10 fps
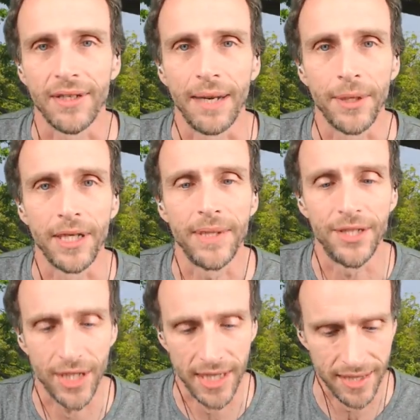I'm going to be
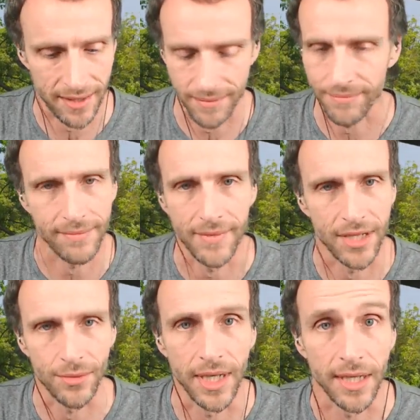just
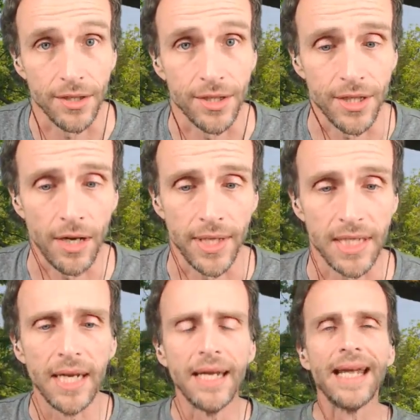as ridiculous as always.
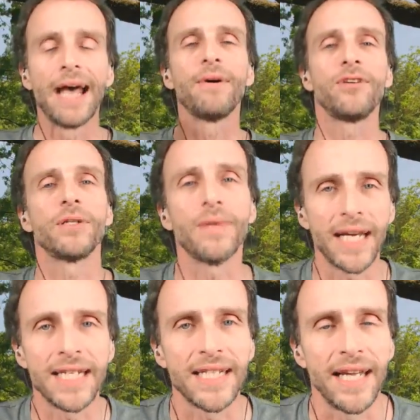However,
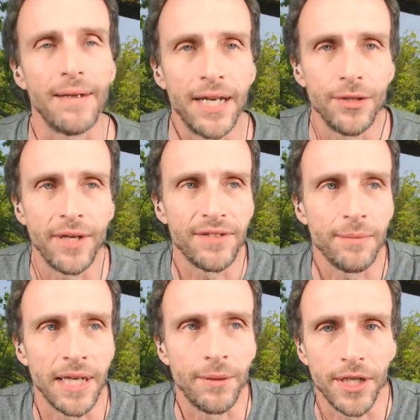like I said, I do have
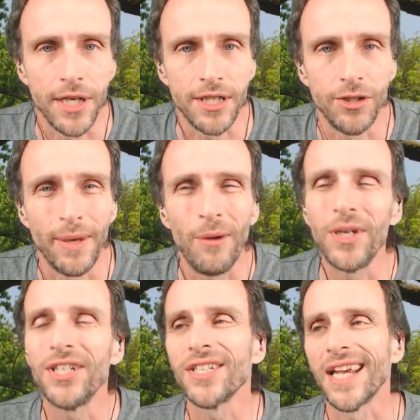something I want to talk to you about,
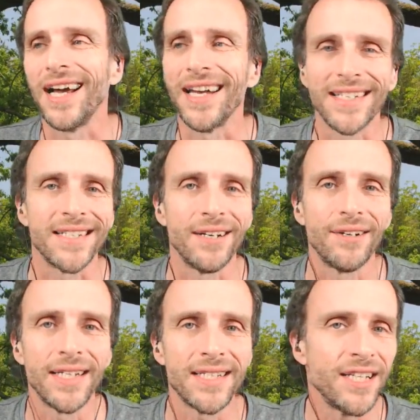which is kind of
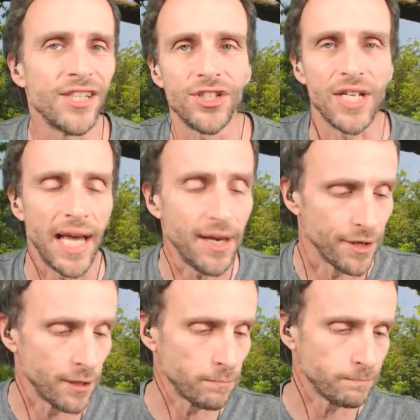serious-ish. I don't know.